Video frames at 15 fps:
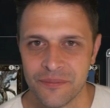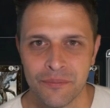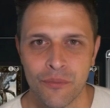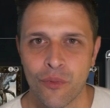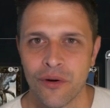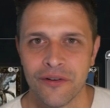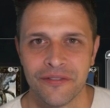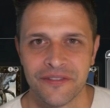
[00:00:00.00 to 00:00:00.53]

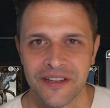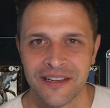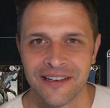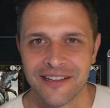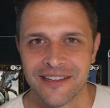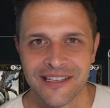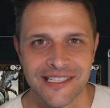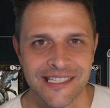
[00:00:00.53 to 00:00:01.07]
morphed into
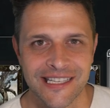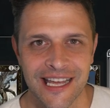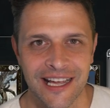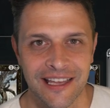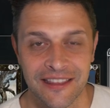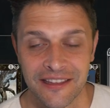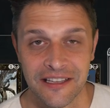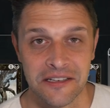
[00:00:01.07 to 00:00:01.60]
this
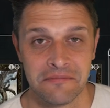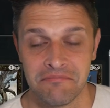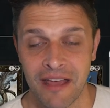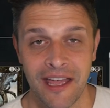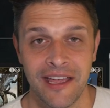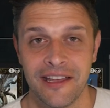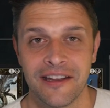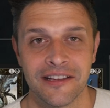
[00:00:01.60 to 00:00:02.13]
deck that
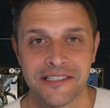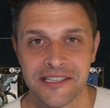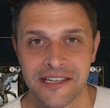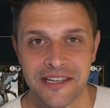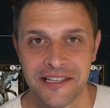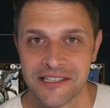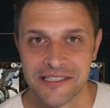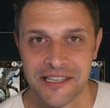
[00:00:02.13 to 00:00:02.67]
A, doesn't
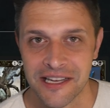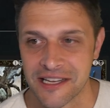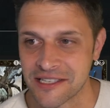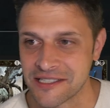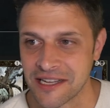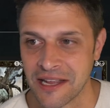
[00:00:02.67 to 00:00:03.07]
exist,